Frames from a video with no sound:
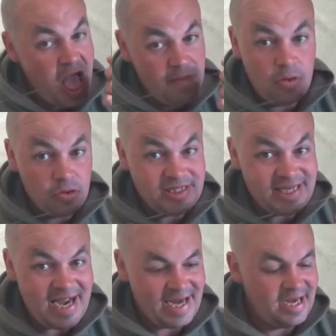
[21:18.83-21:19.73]
pull the
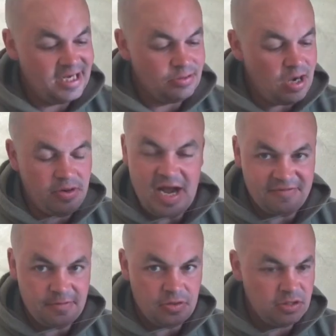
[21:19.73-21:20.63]
tag end as well. You have
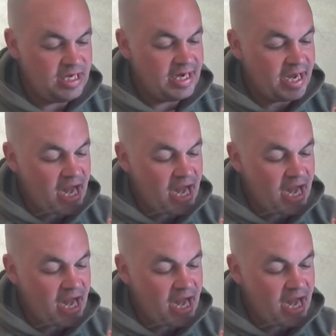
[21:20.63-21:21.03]
to pull the tag end.